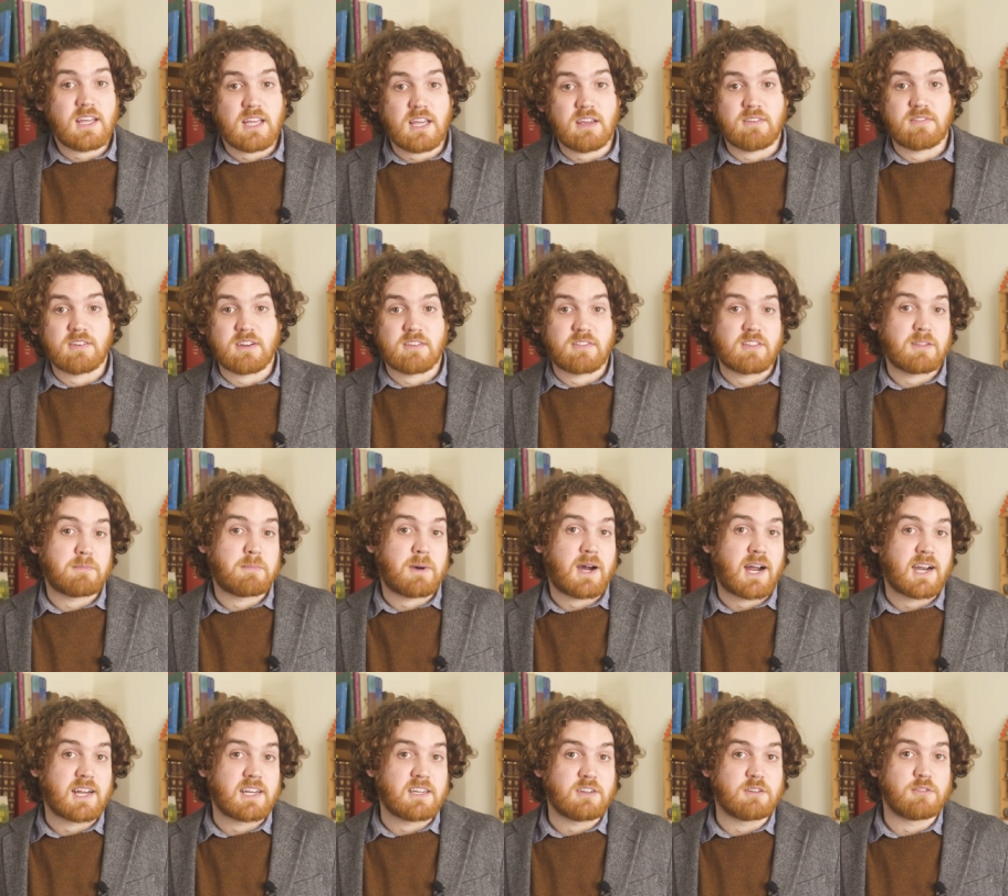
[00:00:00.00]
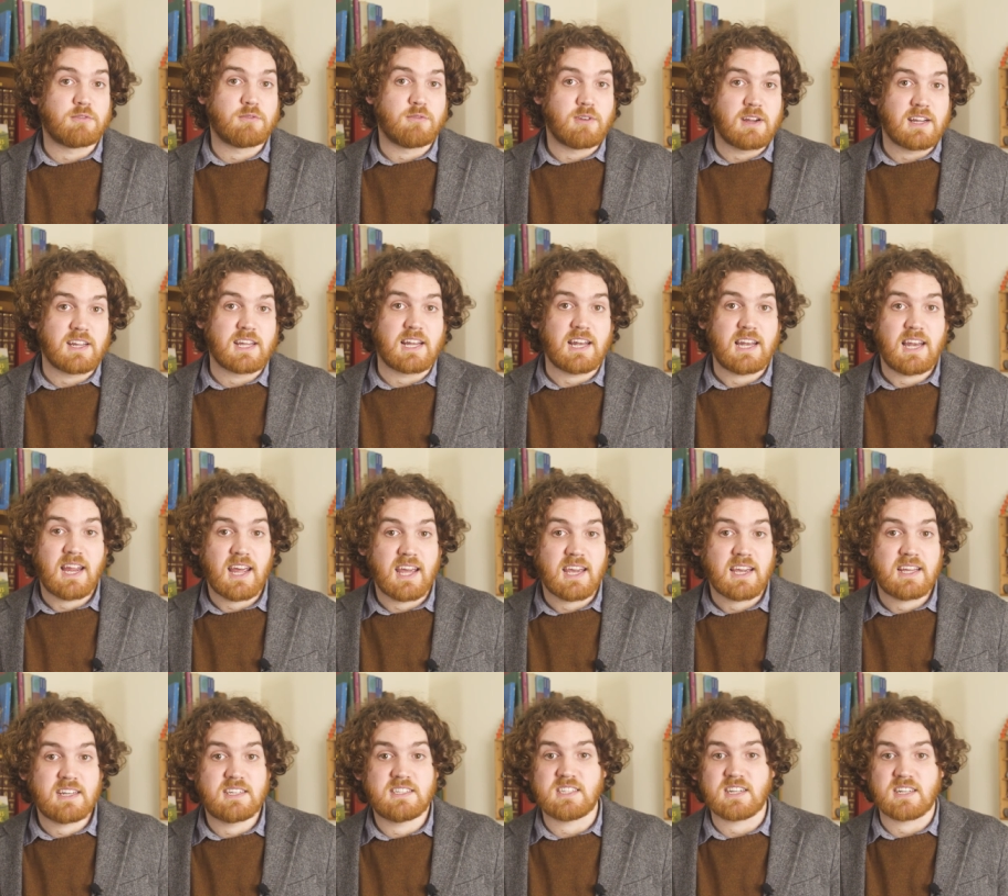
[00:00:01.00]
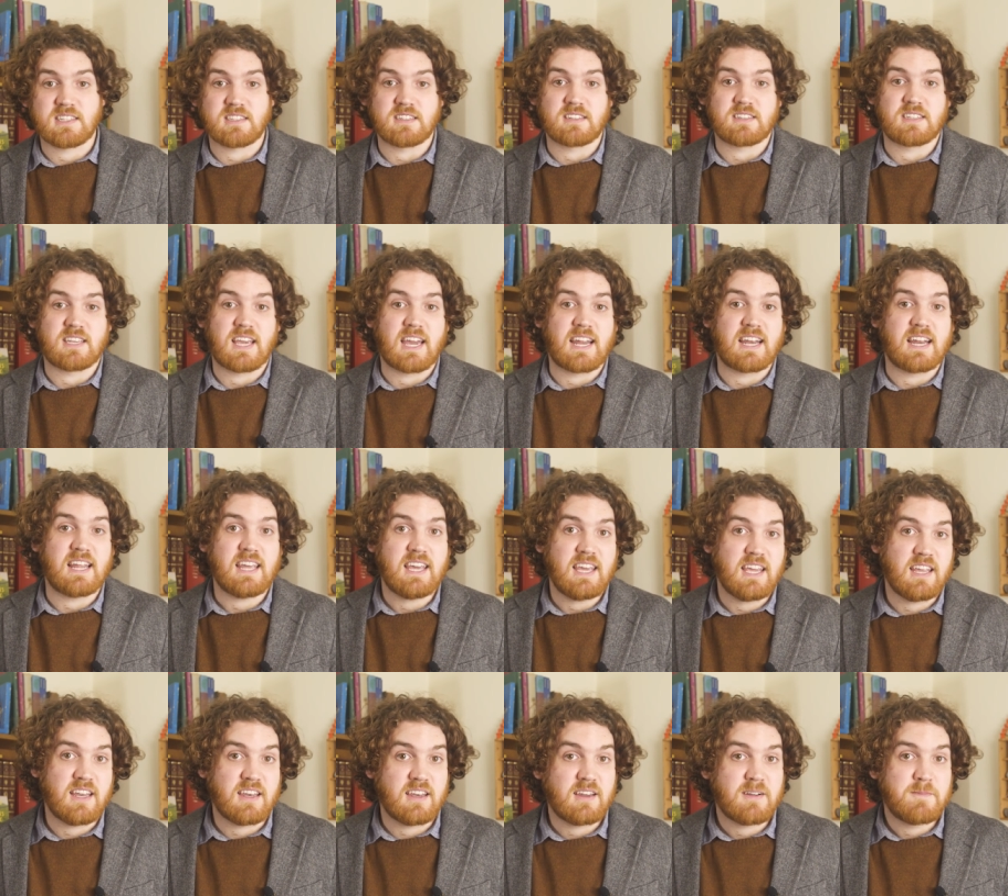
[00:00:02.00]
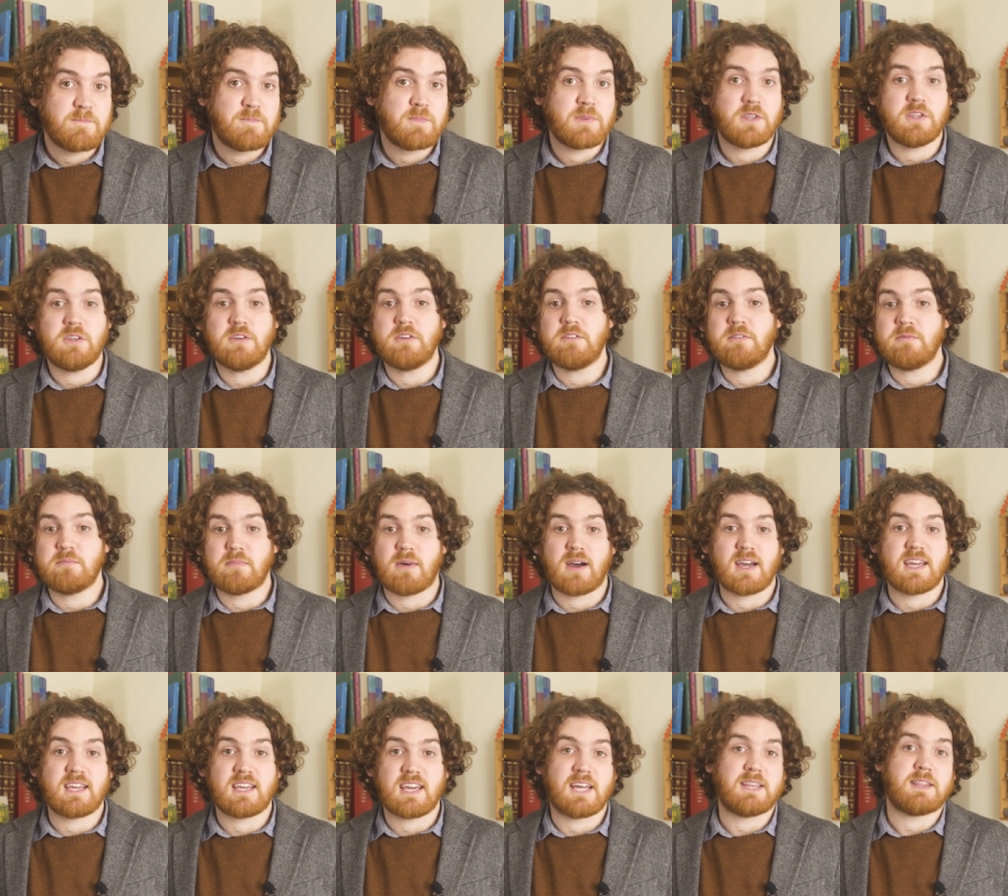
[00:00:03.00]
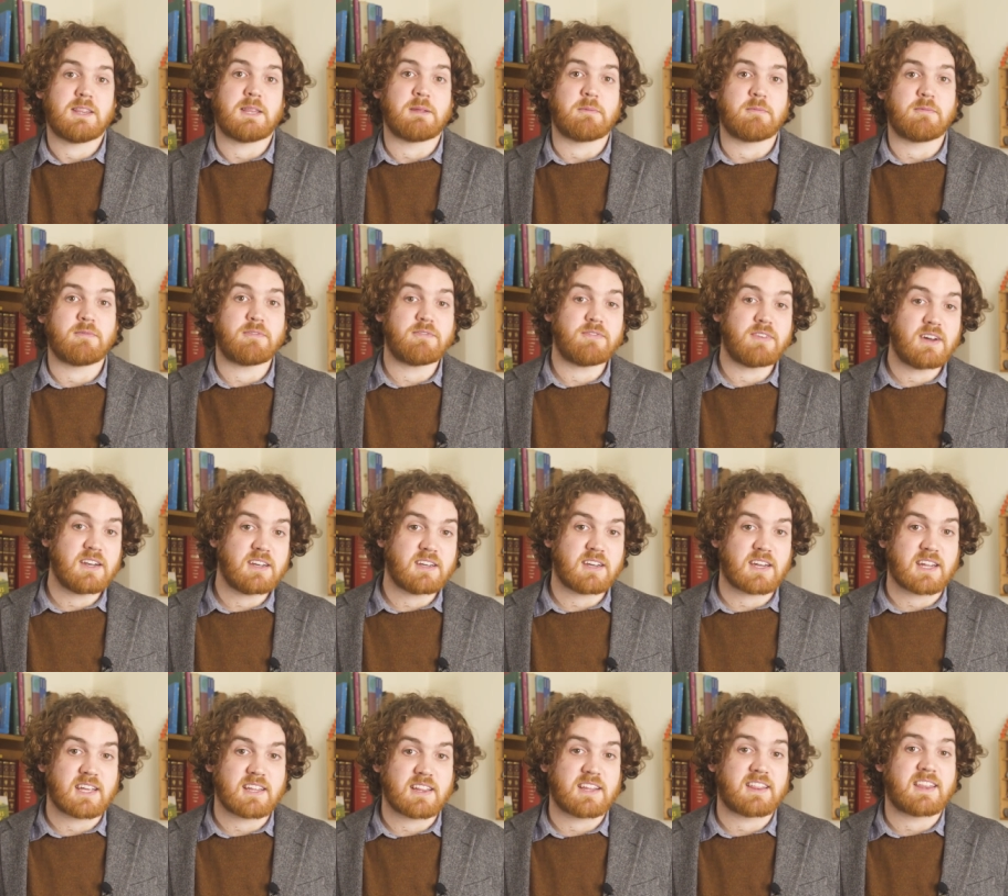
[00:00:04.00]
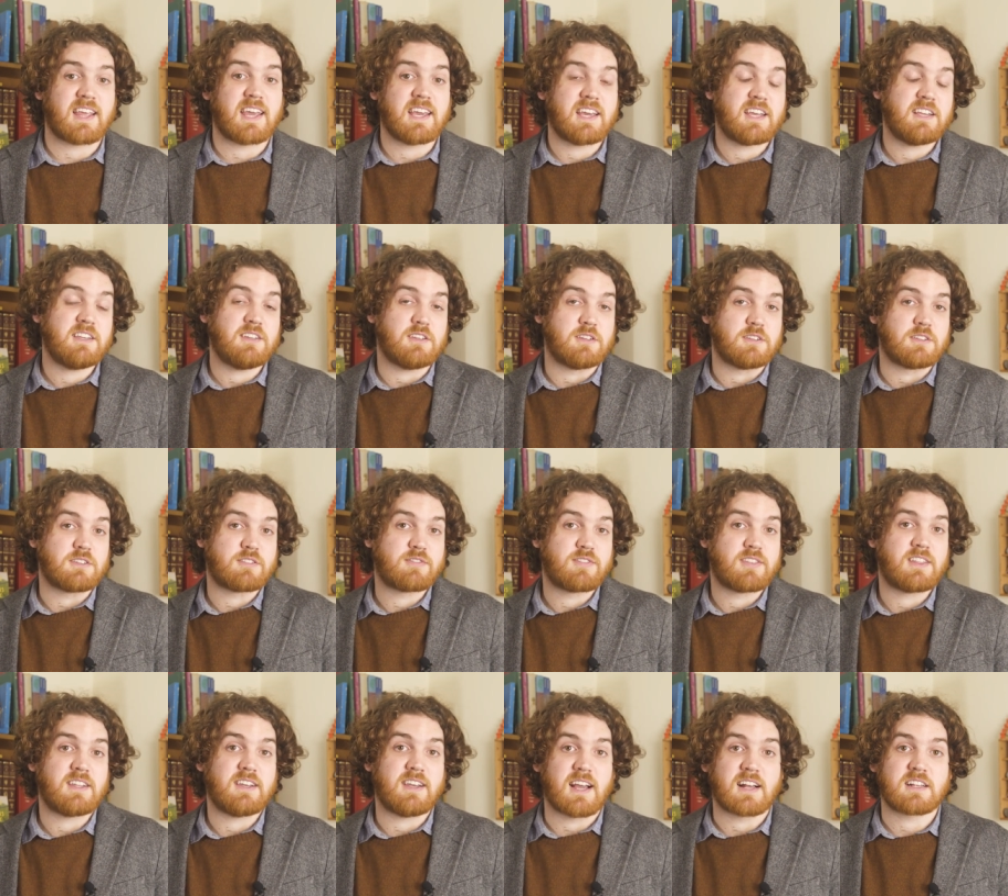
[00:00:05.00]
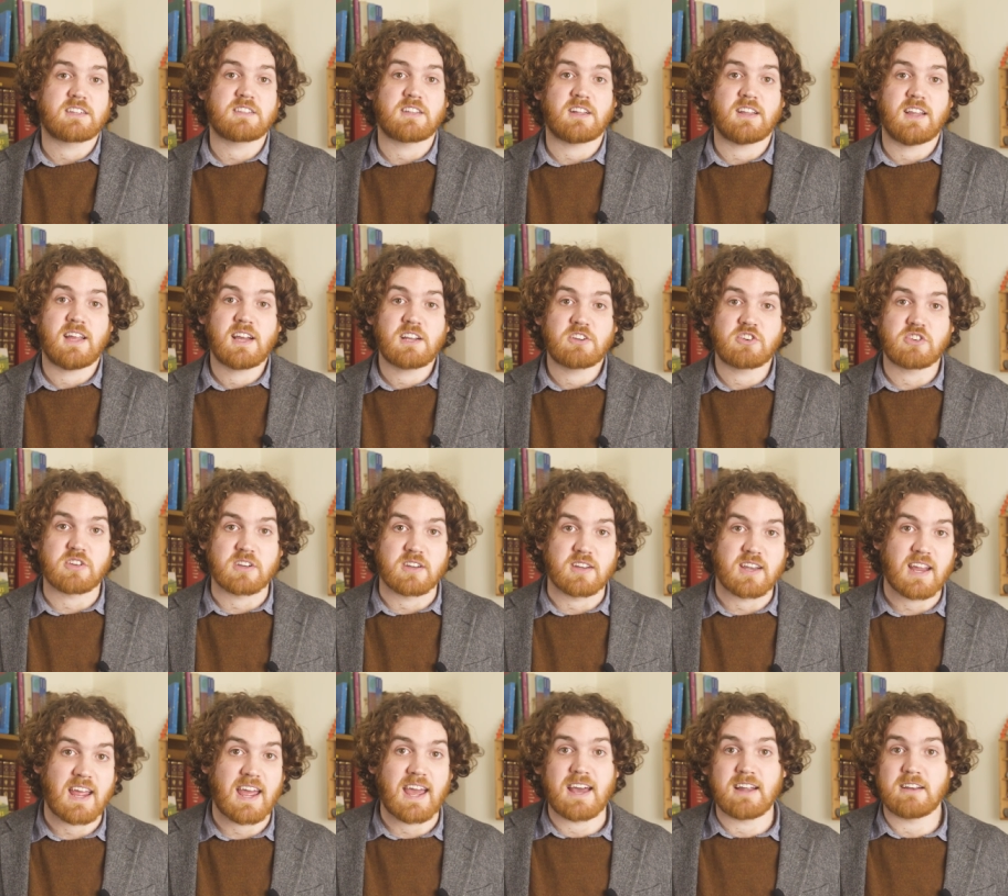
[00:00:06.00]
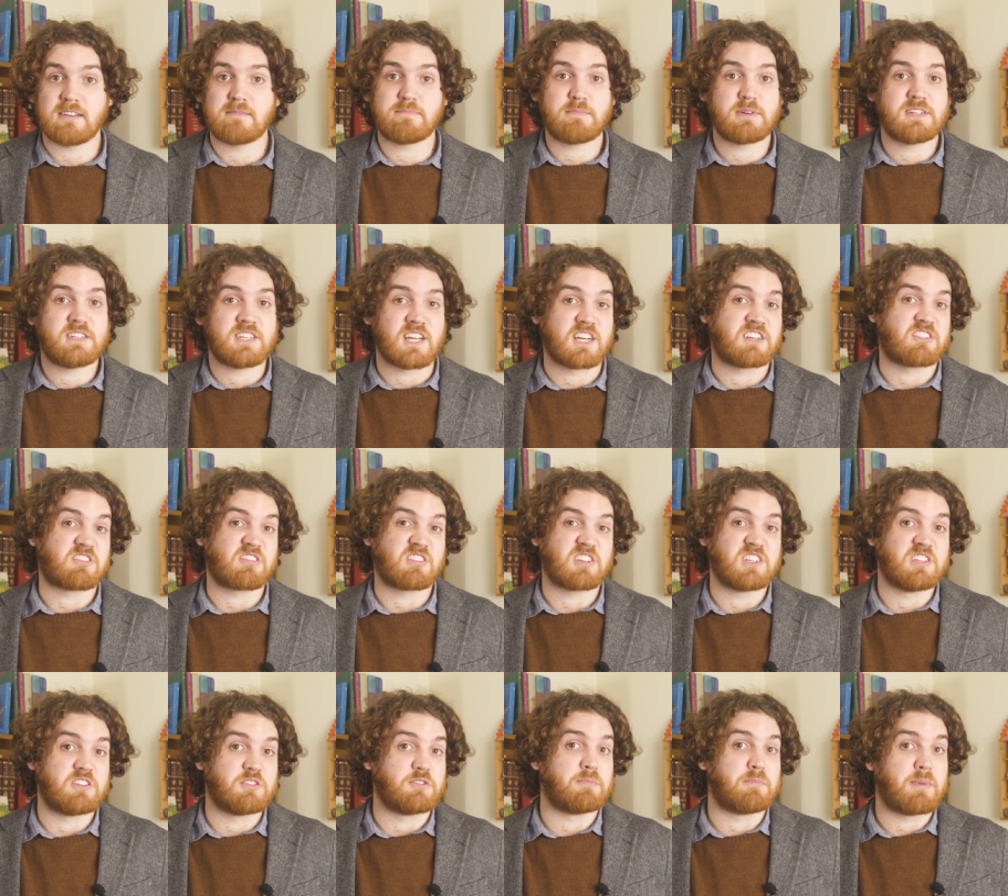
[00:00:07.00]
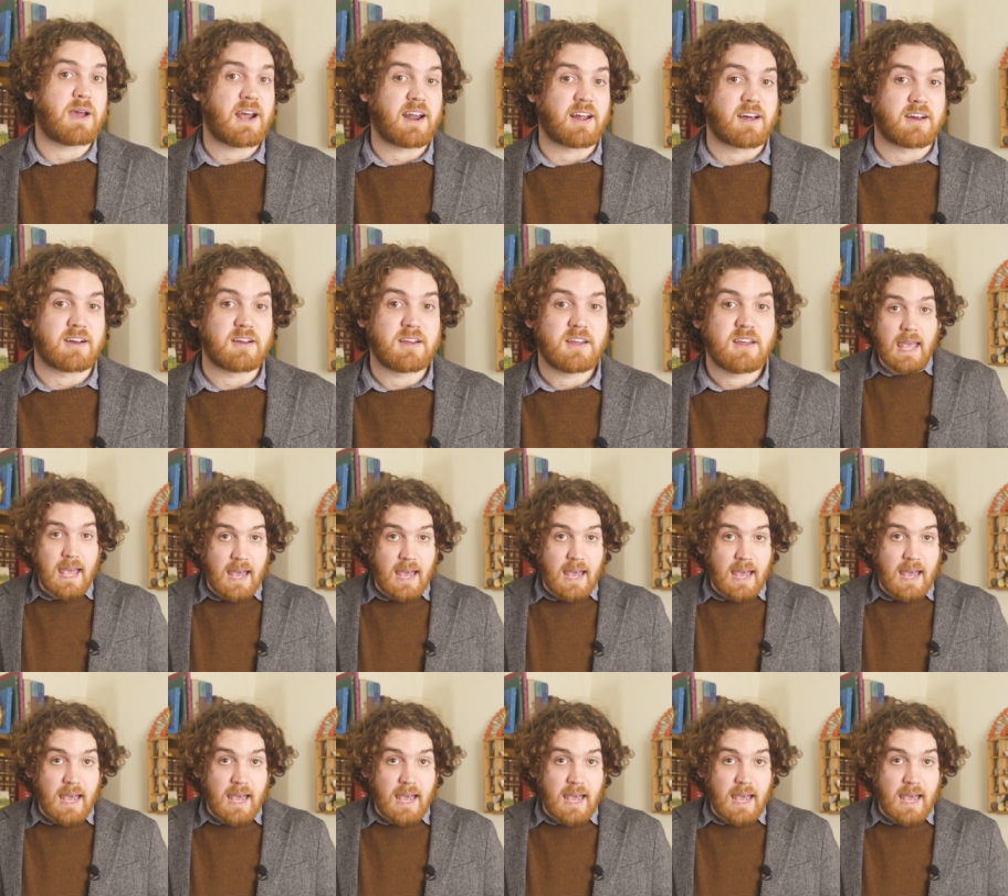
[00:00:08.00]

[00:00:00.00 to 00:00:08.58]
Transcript: even if the party you really like doesn't get in, you might get them funding that they can use for the next election and potentially do better.